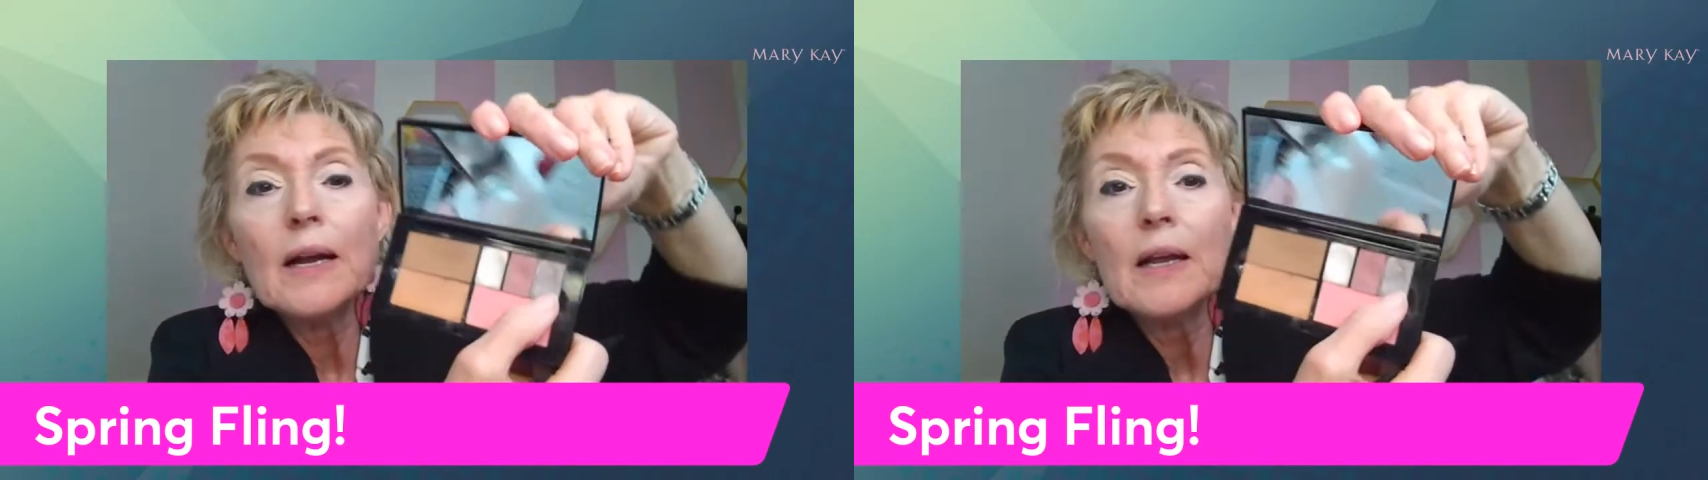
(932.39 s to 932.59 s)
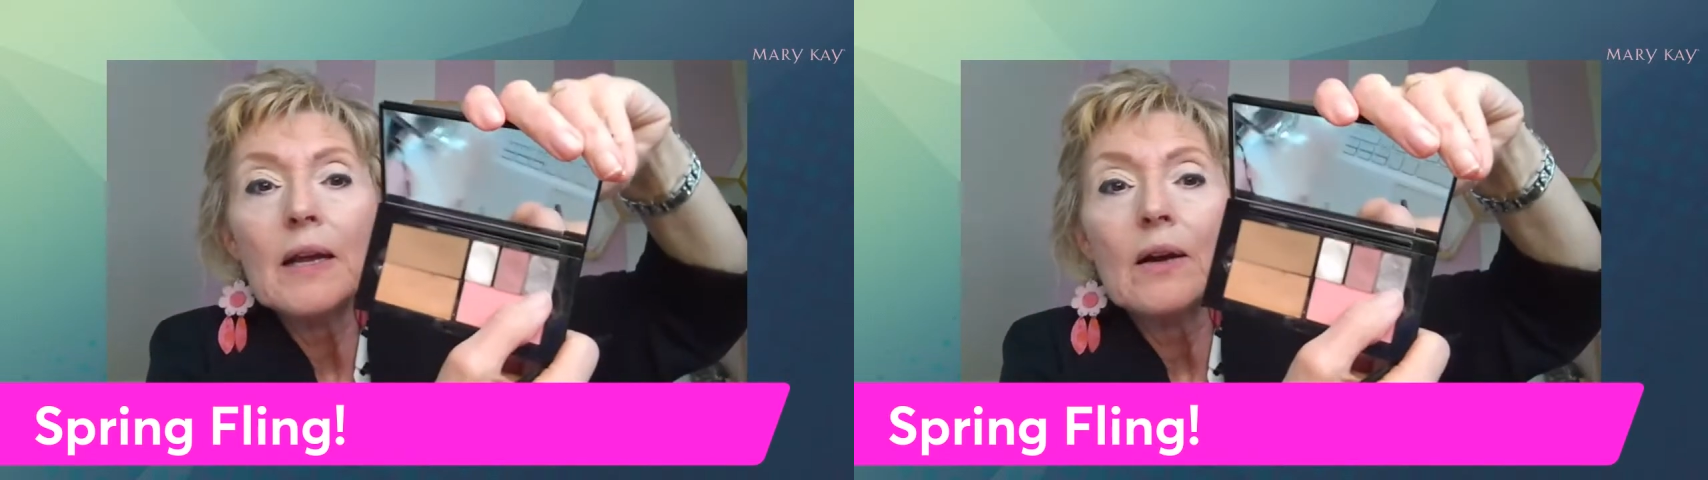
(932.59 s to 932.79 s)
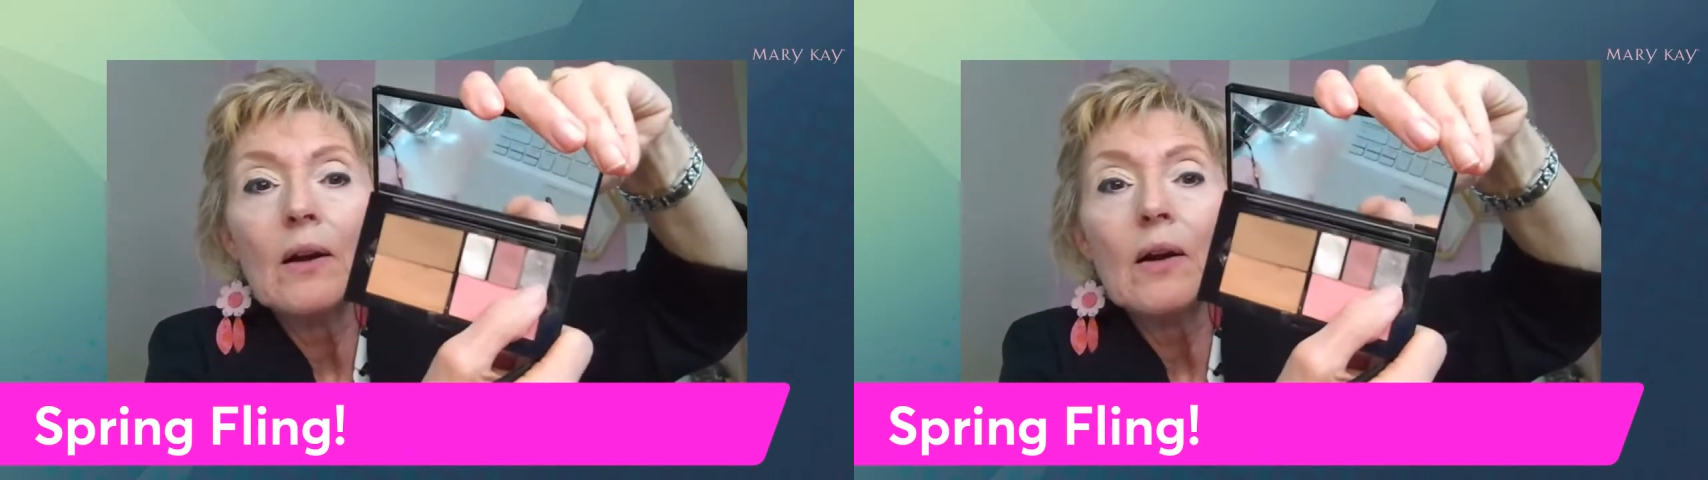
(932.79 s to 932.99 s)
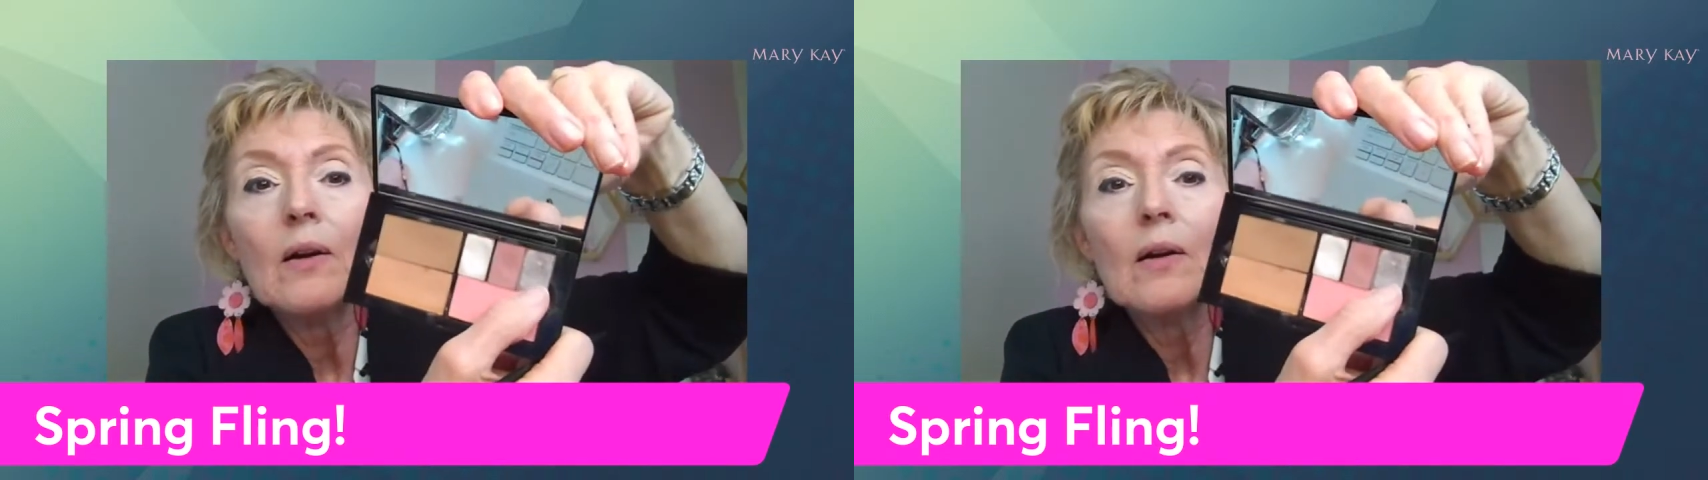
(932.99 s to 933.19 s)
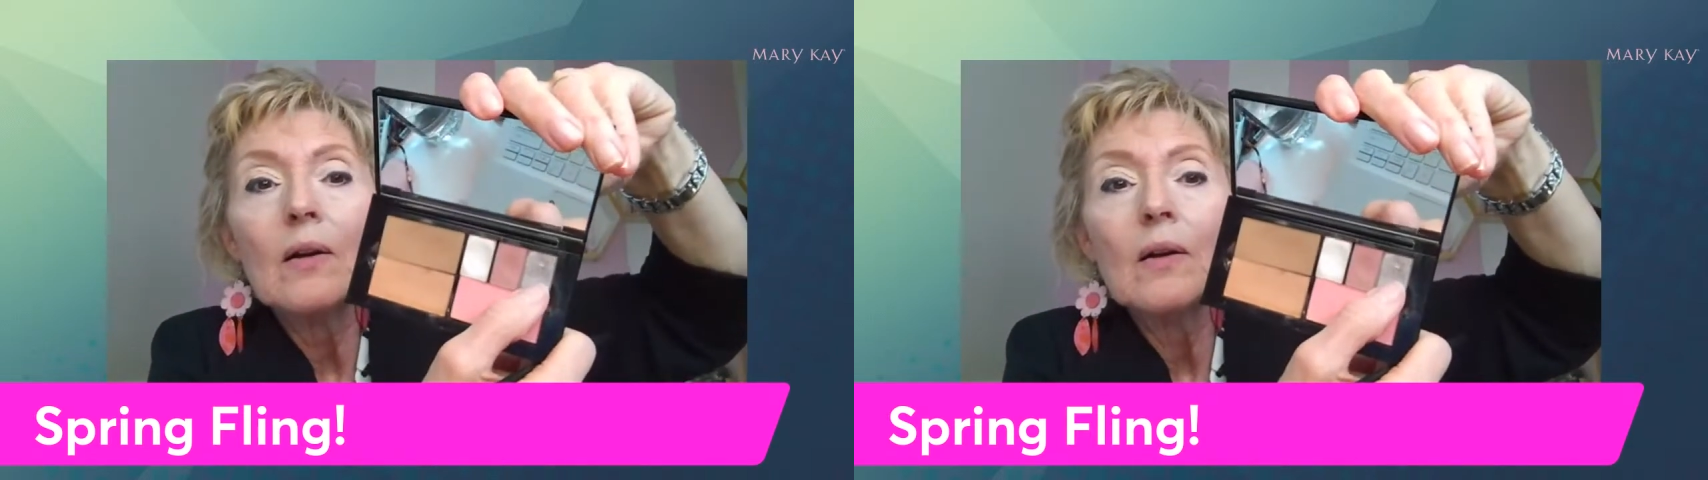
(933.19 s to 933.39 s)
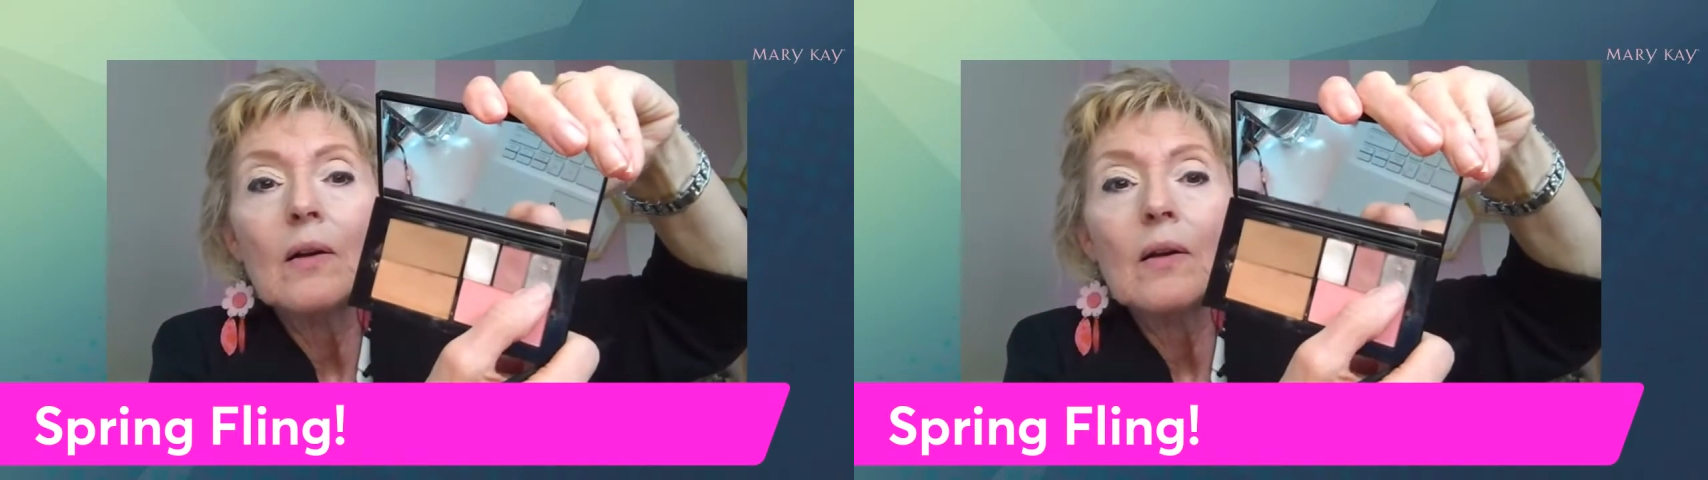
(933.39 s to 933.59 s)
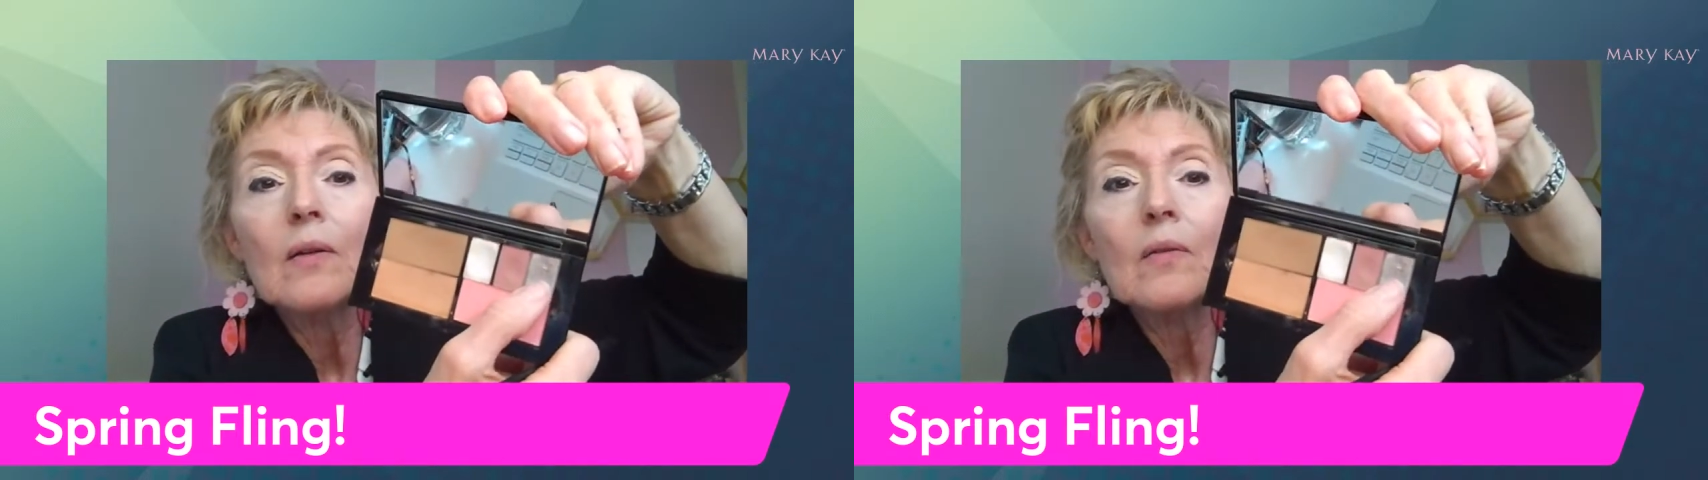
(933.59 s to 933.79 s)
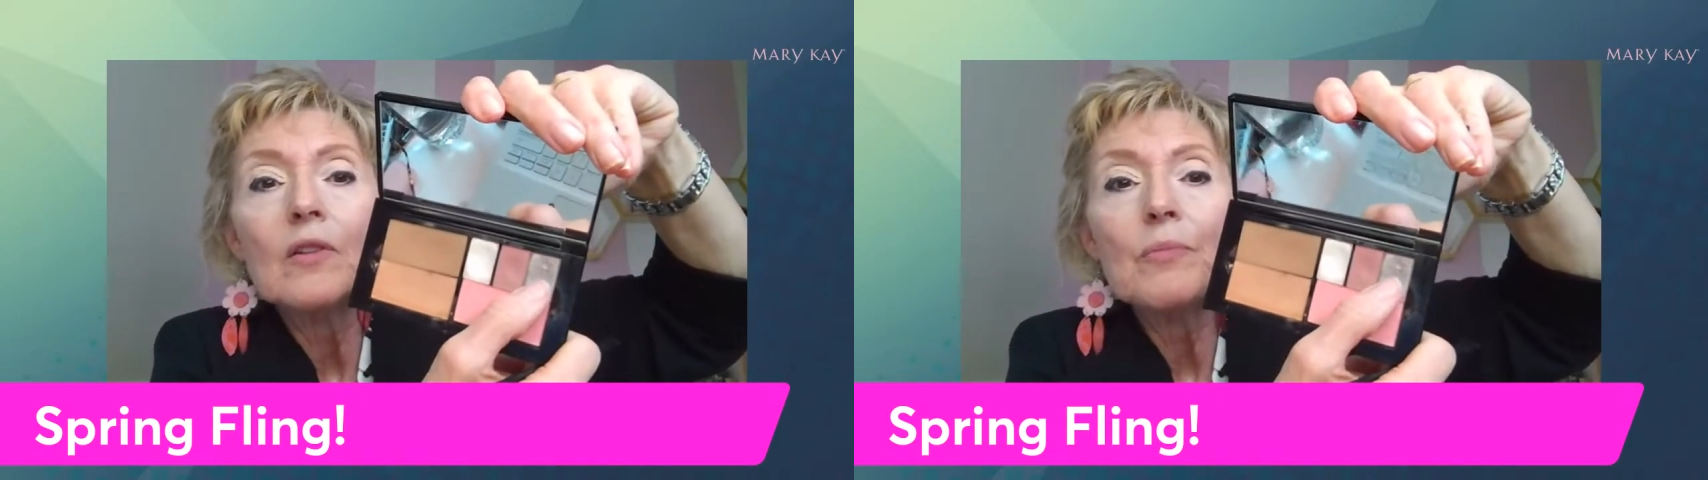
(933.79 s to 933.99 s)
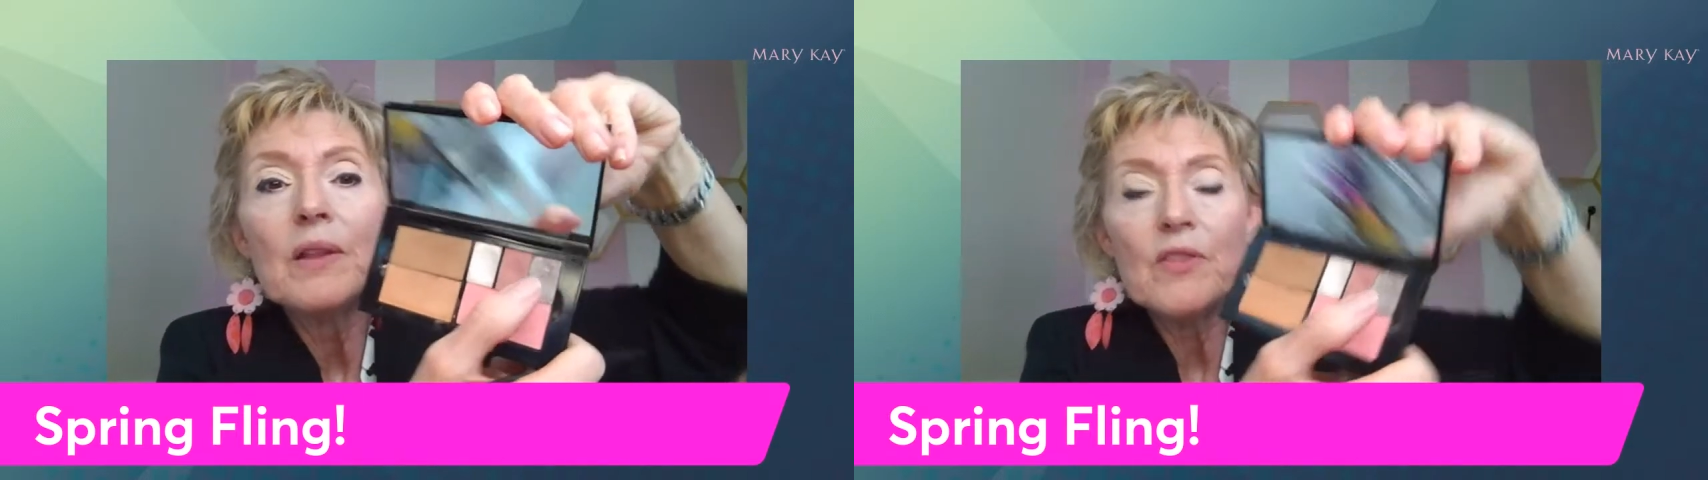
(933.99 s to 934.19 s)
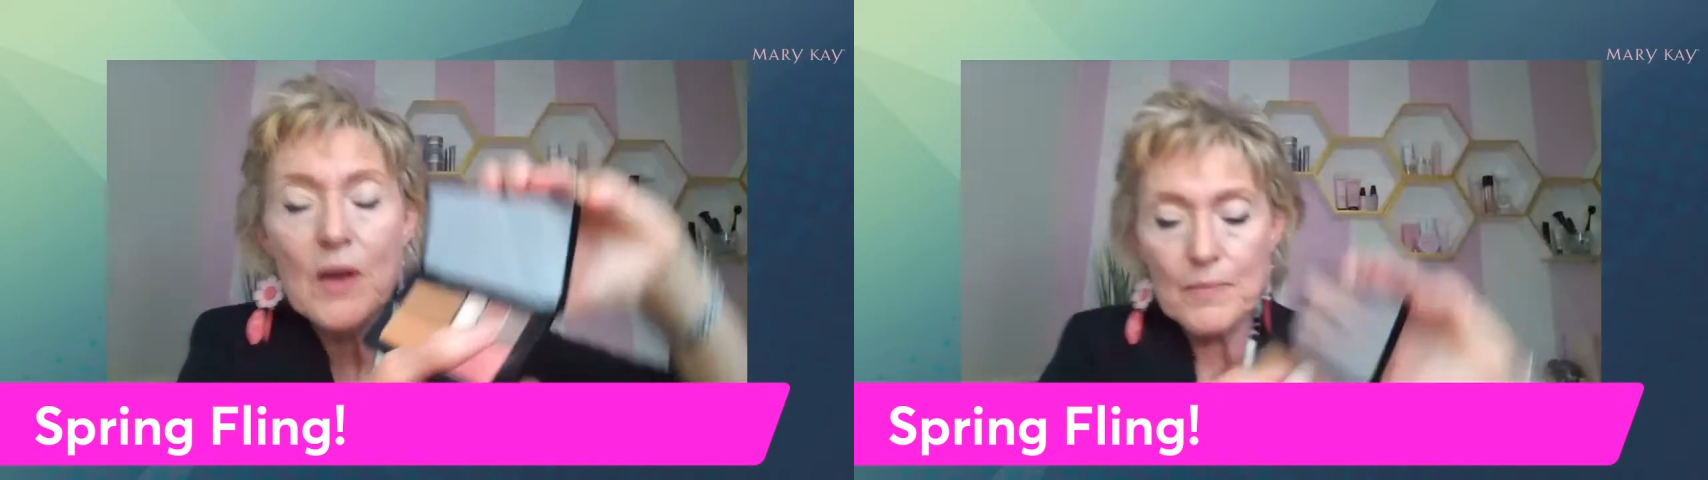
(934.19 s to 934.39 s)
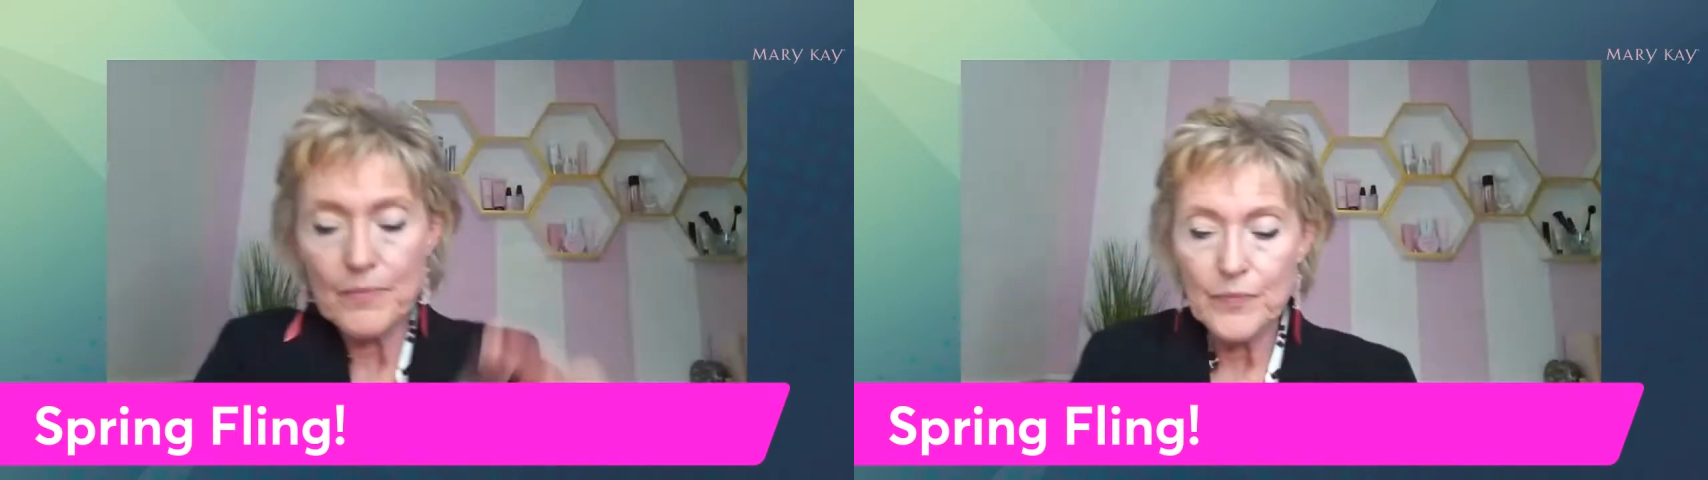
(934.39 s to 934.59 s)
here with my thumb.